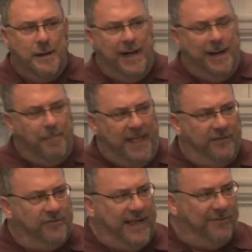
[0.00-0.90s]

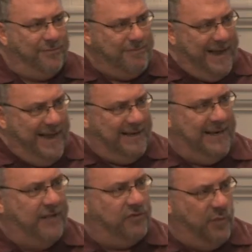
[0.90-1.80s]
as men
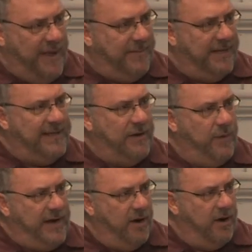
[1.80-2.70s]
and as women, that
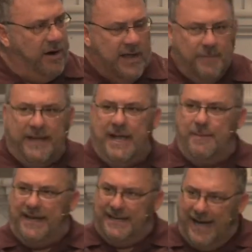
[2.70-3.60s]
we are
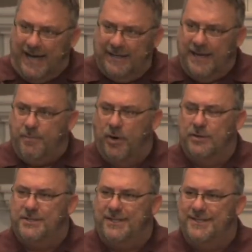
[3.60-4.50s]
becoming godly
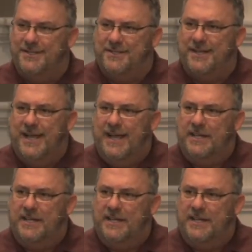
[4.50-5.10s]
persons,